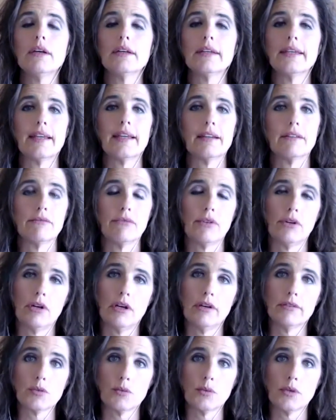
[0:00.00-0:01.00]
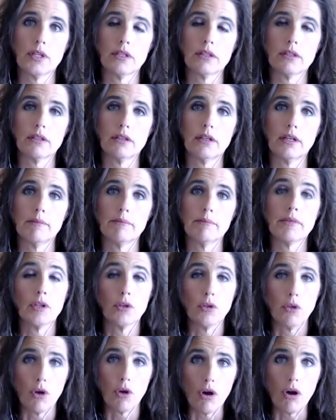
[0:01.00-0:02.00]
get involved with the
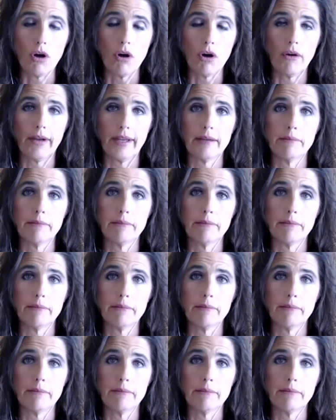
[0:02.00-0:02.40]
law